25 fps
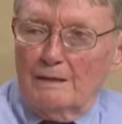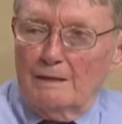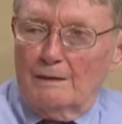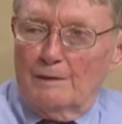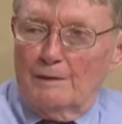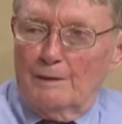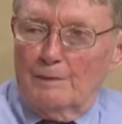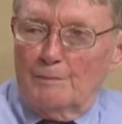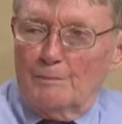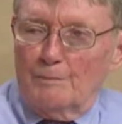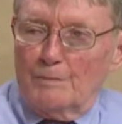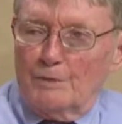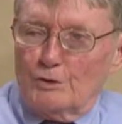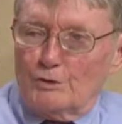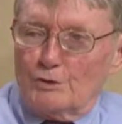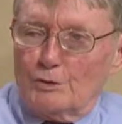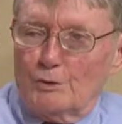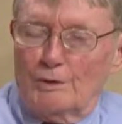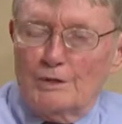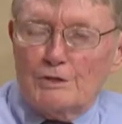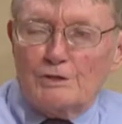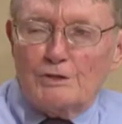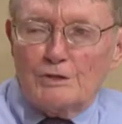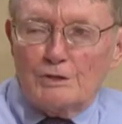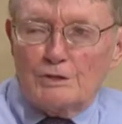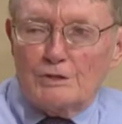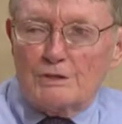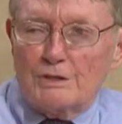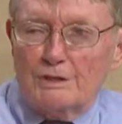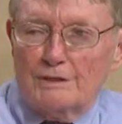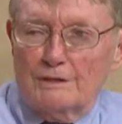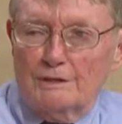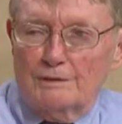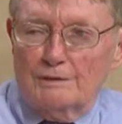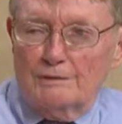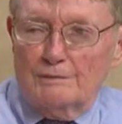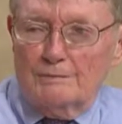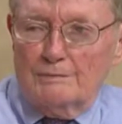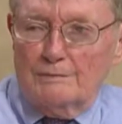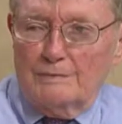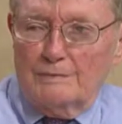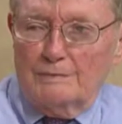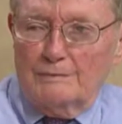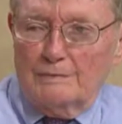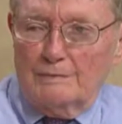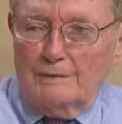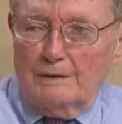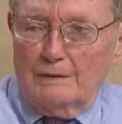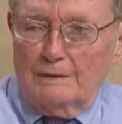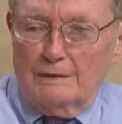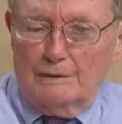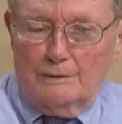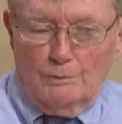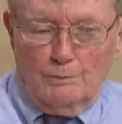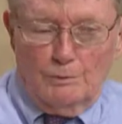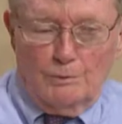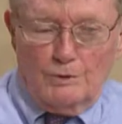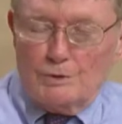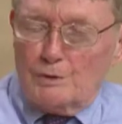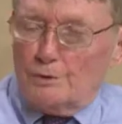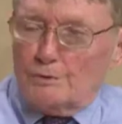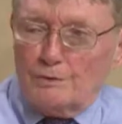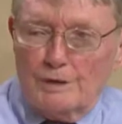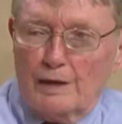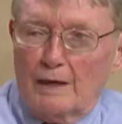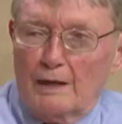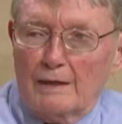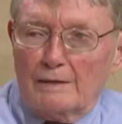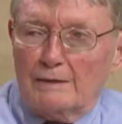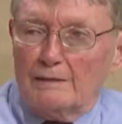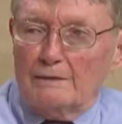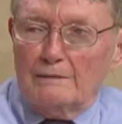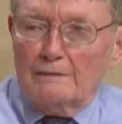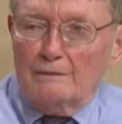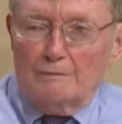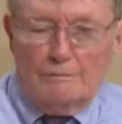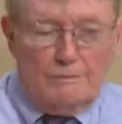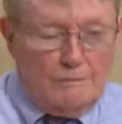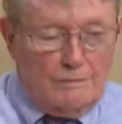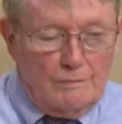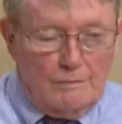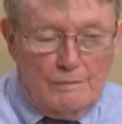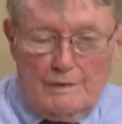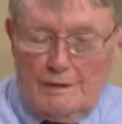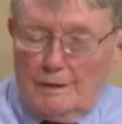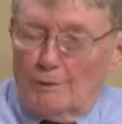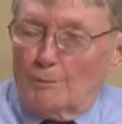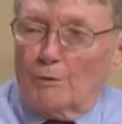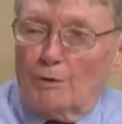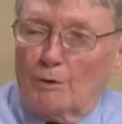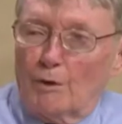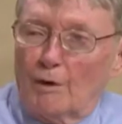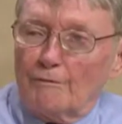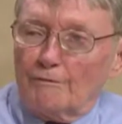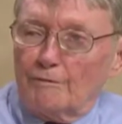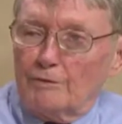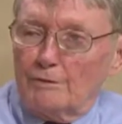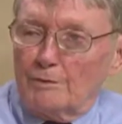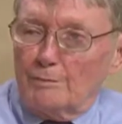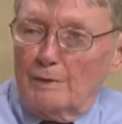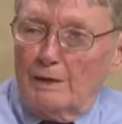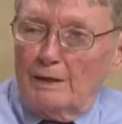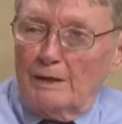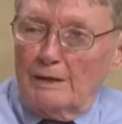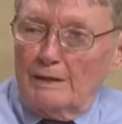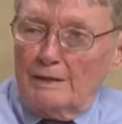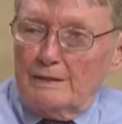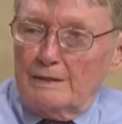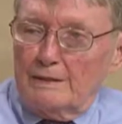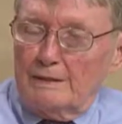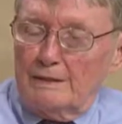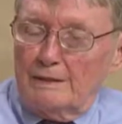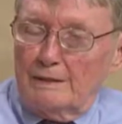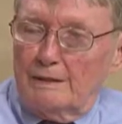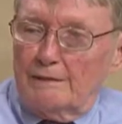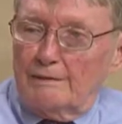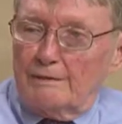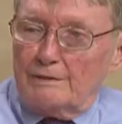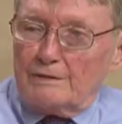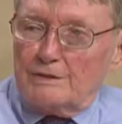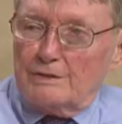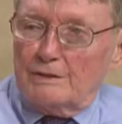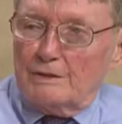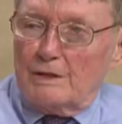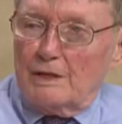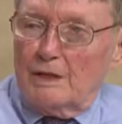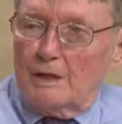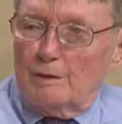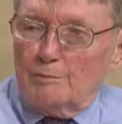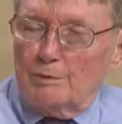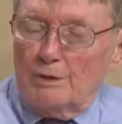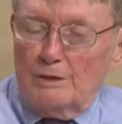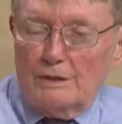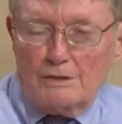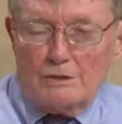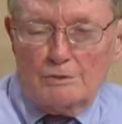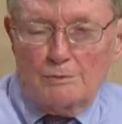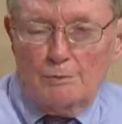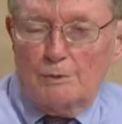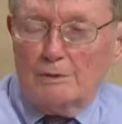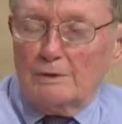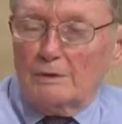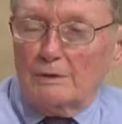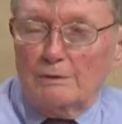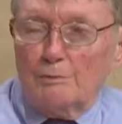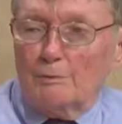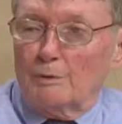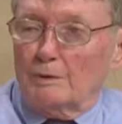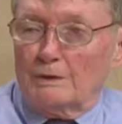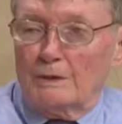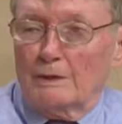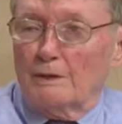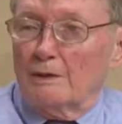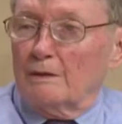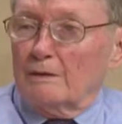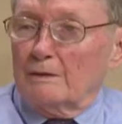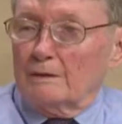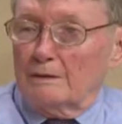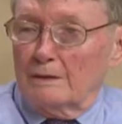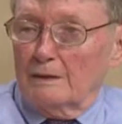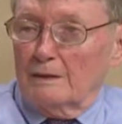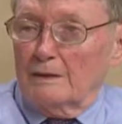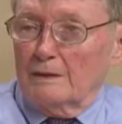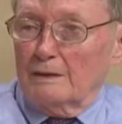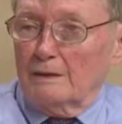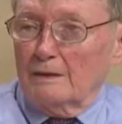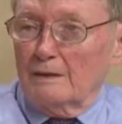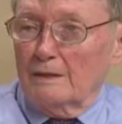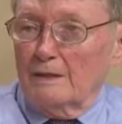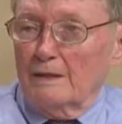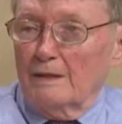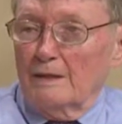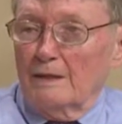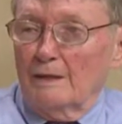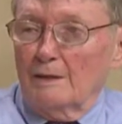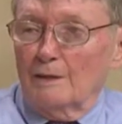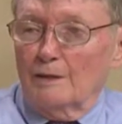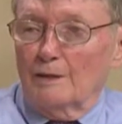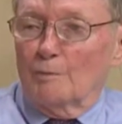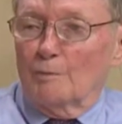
um, the choices uh, uh, were not that were offered by the Erickson complex weren't what they are today. Yeah, much different.